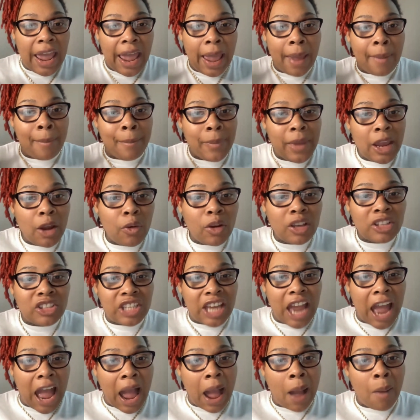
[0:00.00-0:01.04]
and Mira's
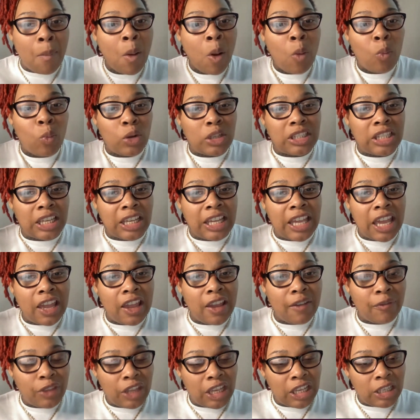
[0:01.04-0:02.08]
job was to give